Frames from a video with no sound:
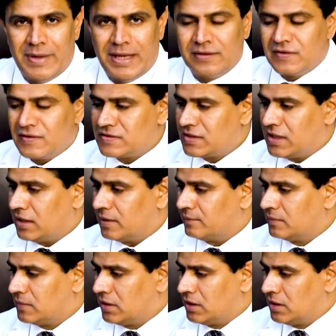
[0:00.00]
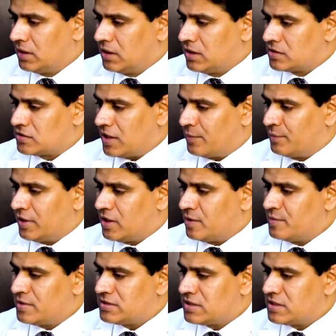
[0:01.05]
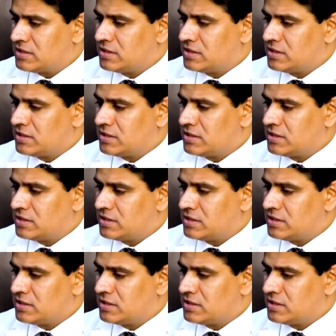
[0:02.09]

make the skin. So epidermis